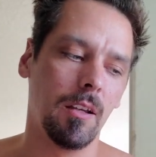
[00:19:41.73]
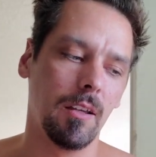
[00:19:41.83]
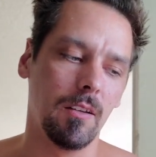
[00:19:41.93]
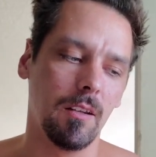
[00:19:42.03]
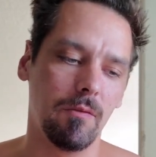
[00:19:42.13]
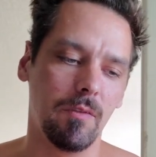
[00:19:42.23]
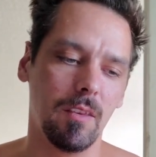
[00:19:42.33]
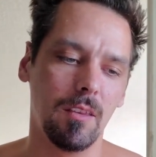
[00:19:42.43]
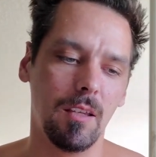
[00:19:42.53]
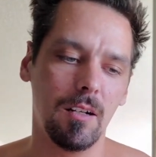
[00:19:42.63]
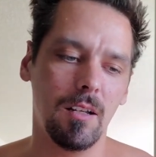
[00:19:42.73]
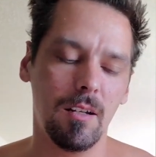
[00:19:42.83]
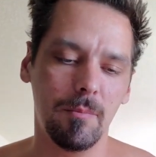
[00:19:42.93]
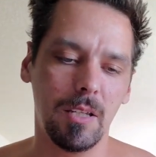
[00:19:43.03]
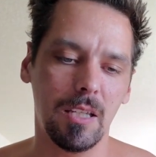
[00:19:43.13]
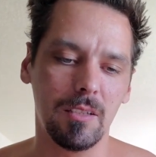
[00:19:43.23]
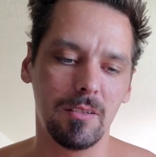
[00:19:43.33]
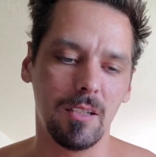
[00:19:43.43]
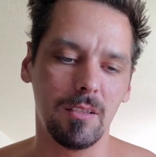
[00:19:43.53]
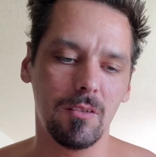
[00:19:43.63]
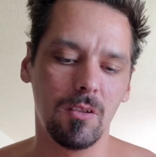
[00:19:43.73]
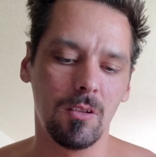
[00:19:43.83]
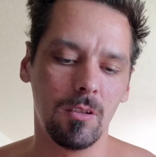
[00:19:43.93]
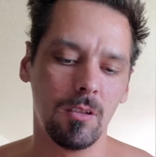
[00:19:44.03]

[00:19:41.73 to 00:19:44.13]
And if they're not making sense,